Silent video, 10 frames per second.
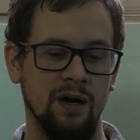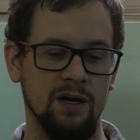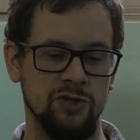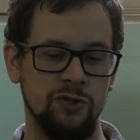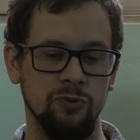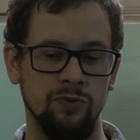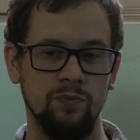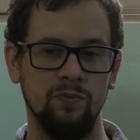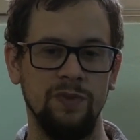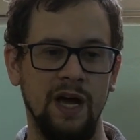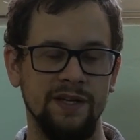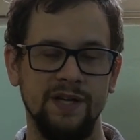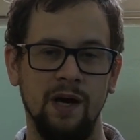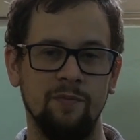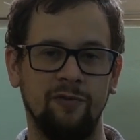shoot
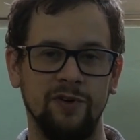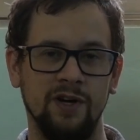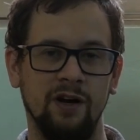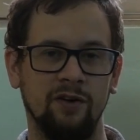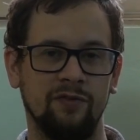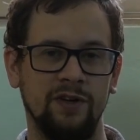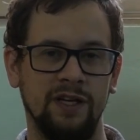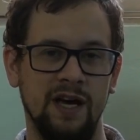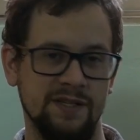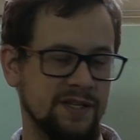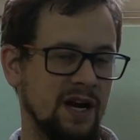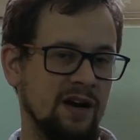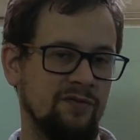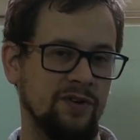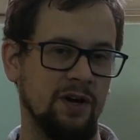nighttime photography, night
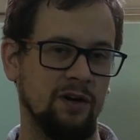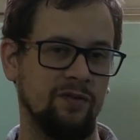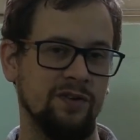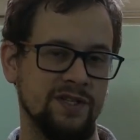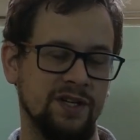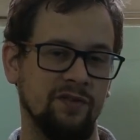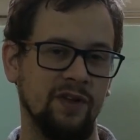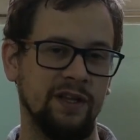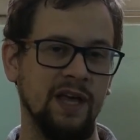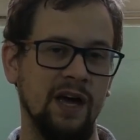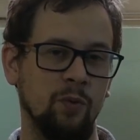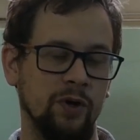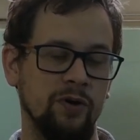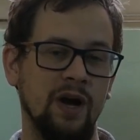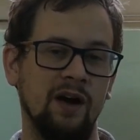sky photography, stuff like that, where
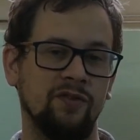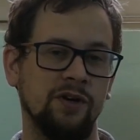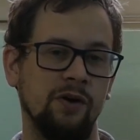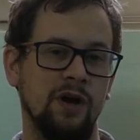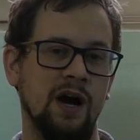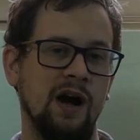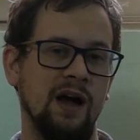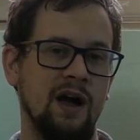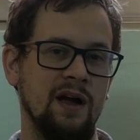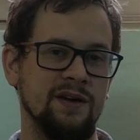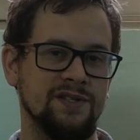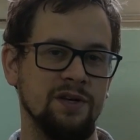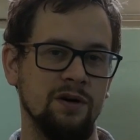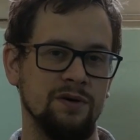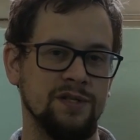you have to go to high
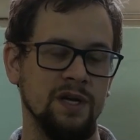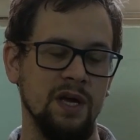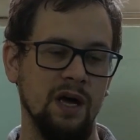ISOs,